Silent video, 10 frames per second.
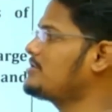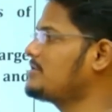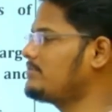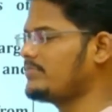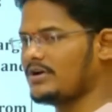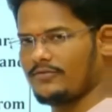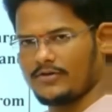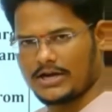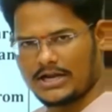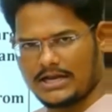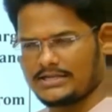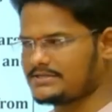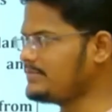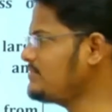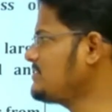number of
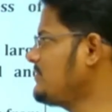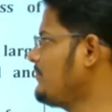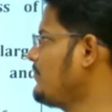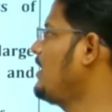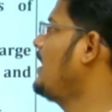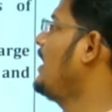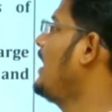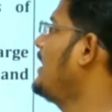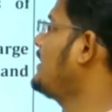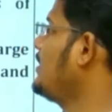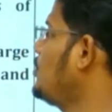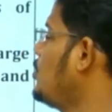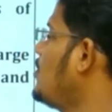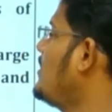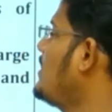organisms at a lower